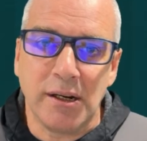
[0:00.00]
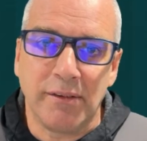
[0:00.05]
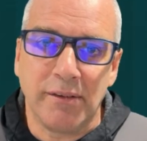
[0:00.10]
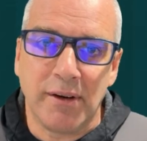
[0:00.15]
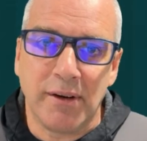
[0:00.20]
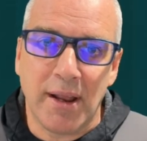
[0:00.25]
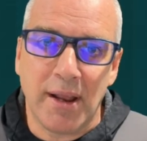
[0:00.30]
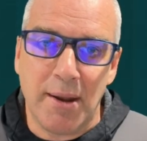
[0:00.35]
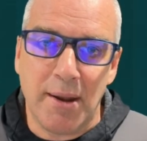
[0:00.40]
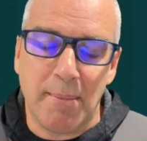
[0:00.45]

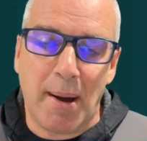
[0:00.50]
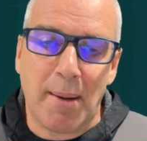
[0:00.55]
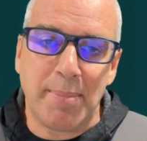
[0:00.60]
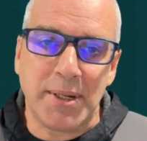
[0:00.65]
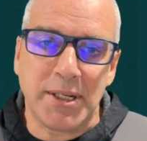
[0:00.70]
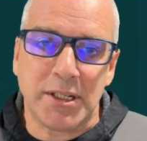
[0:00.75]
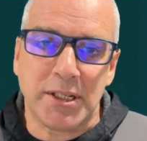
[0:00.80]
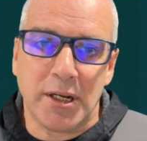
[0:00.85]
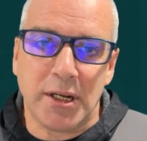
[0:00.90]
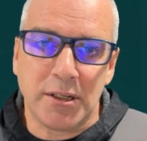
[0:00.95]
in my
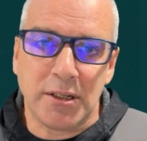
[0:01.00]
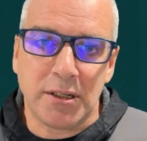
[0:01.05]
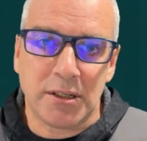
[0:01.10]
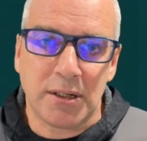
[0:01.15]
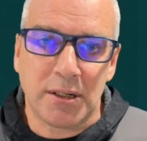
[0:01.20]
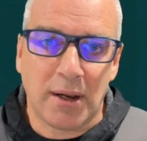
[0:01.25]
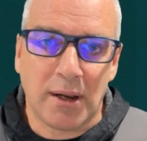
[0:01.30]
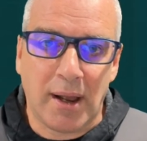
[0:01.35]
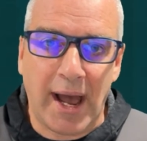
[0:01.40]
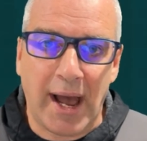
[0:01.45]
business,
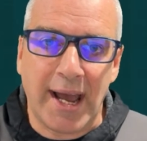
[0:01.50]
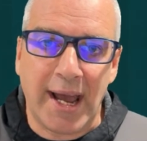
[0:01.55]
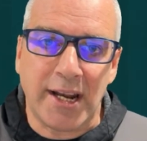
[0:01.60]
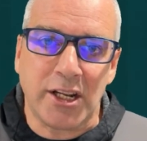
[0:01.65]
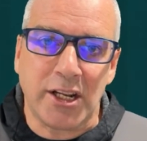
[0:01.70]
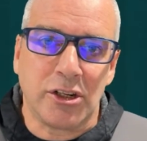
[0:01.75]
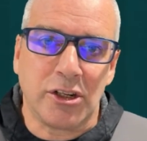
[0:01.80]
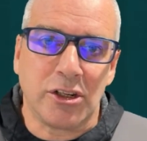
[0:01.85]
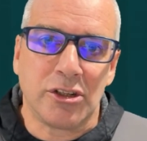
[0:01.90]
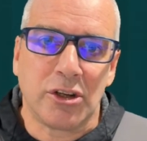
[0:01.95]
I add
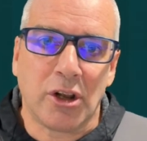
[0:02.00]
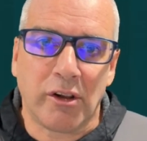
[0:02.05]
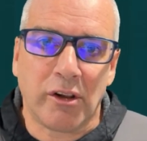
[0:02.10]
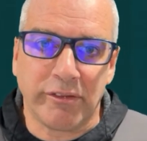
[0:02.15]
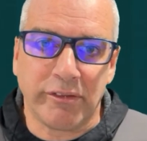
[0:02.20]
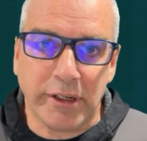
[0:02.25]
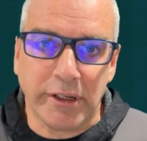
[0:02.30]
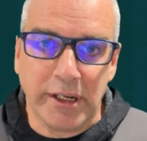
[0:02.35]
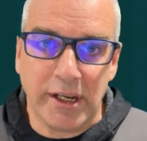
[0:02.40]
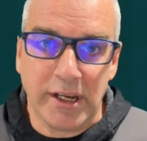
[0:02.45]
it to
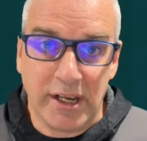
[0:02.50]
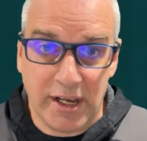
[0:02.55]
Solvent.